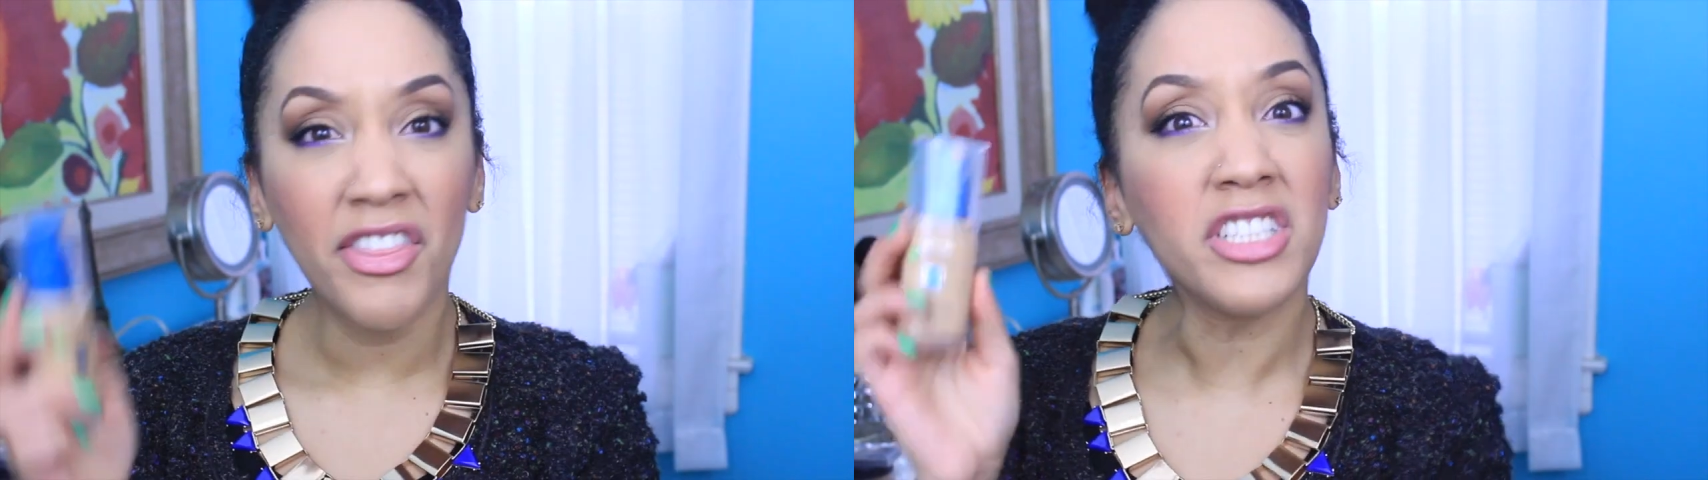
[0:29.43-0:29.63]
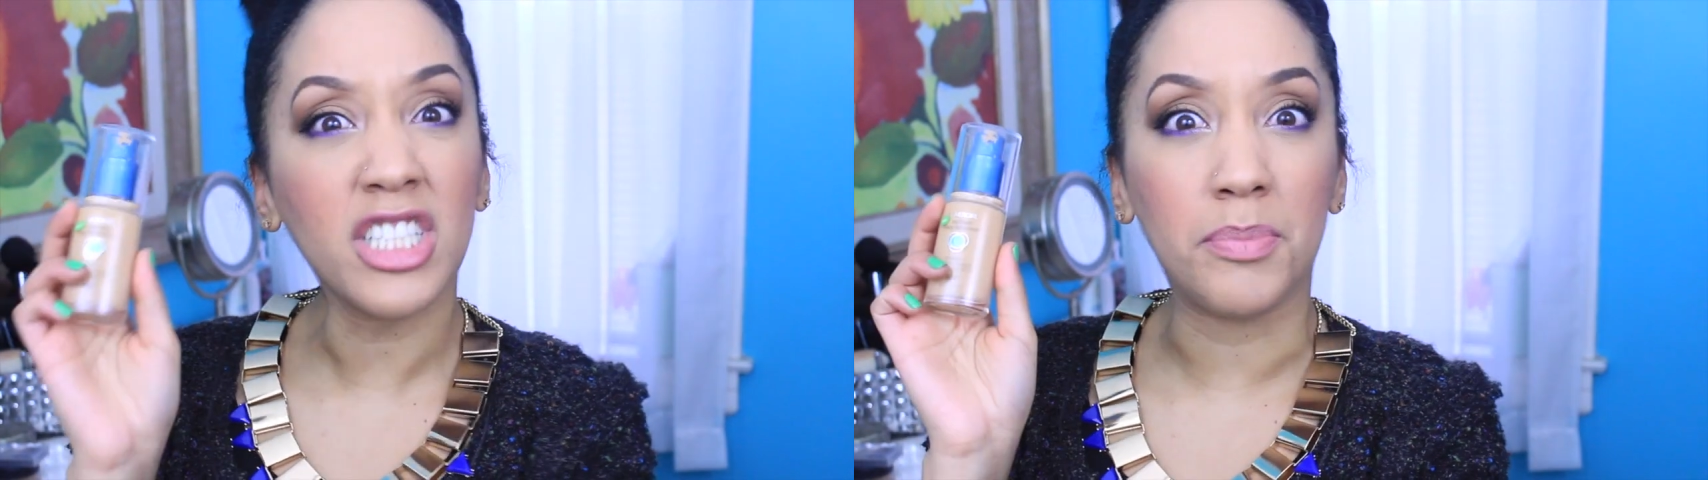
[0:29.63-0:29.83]

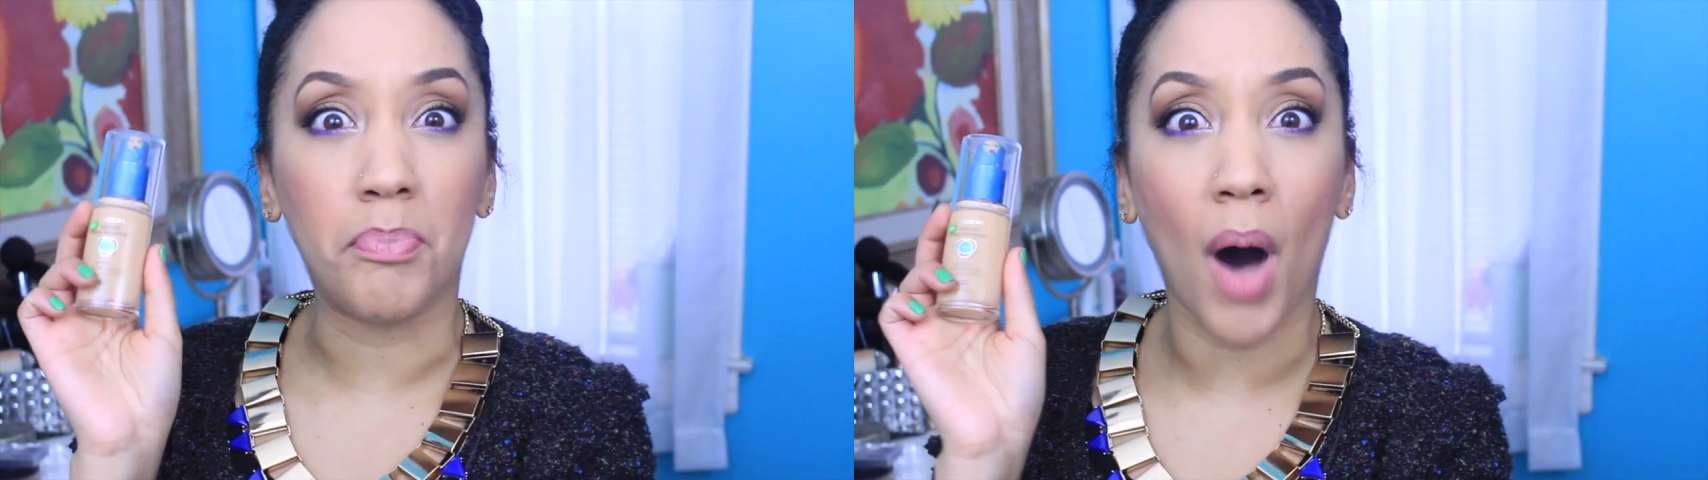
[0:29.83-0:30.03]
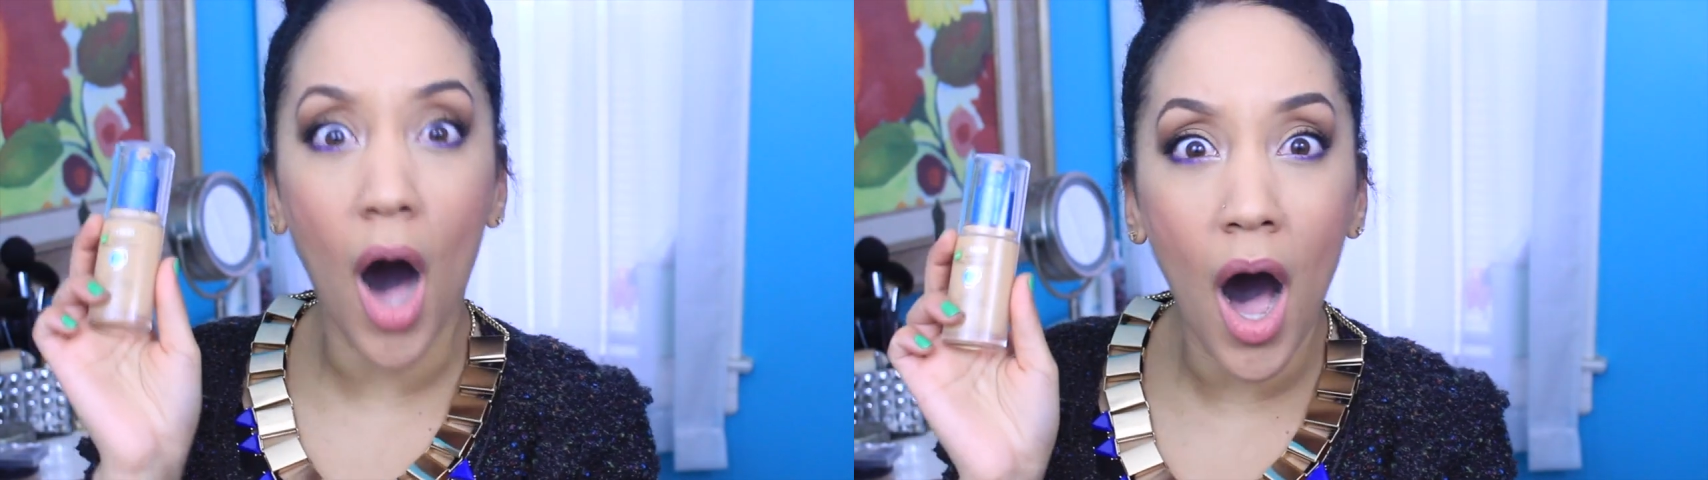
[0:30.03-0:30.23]
this is
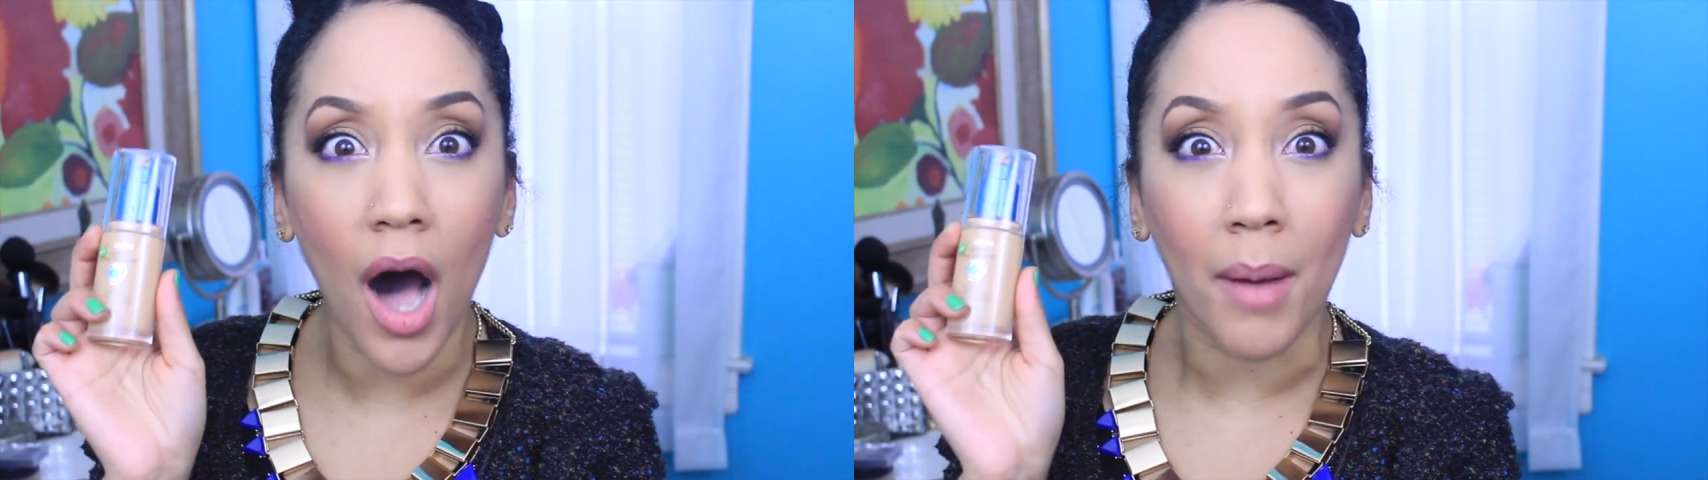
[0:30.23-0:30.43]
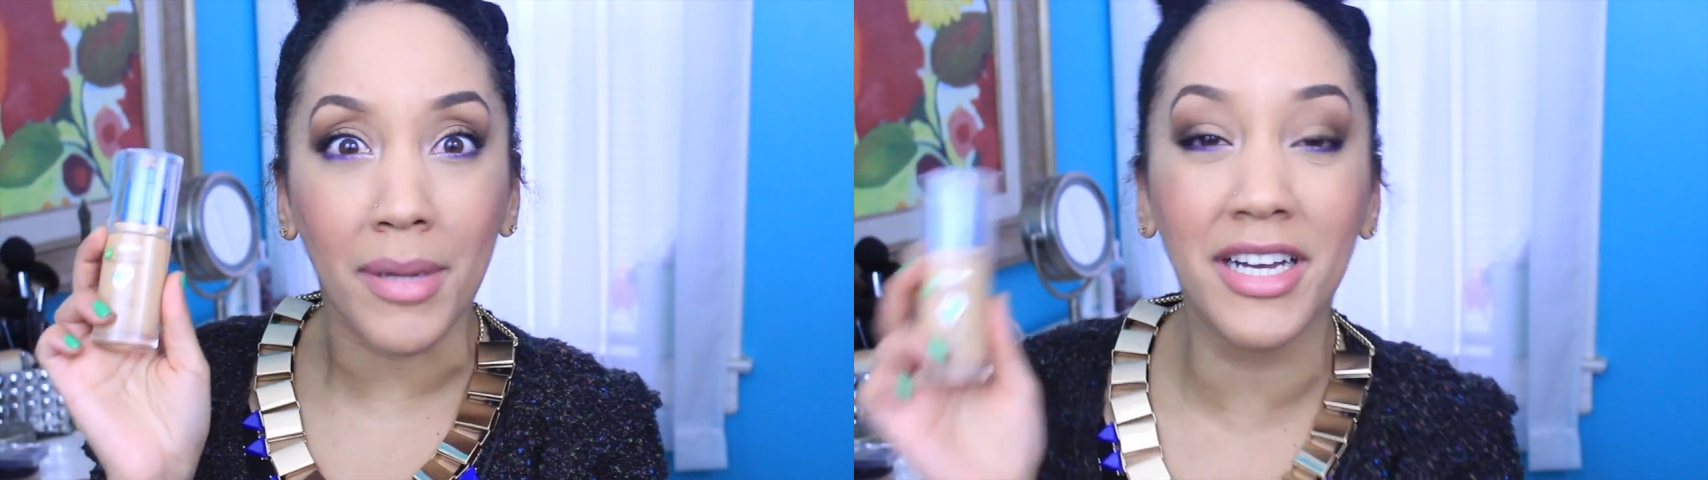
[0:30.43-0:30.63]

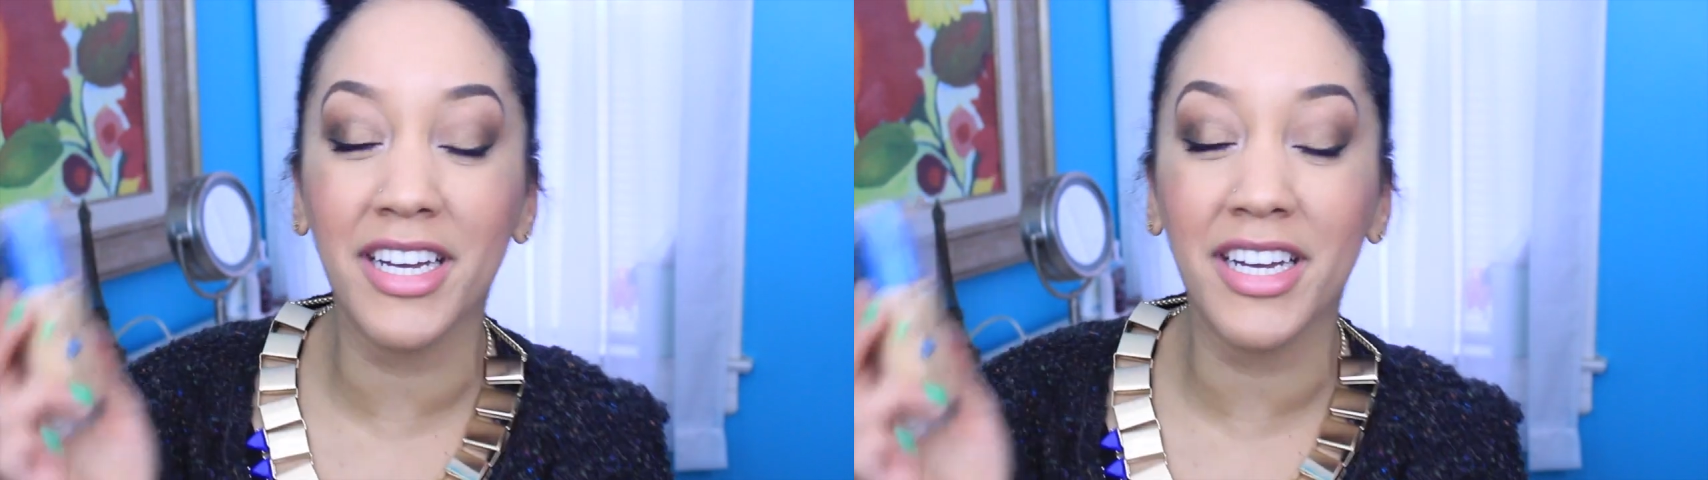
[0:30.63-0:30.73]
bomb!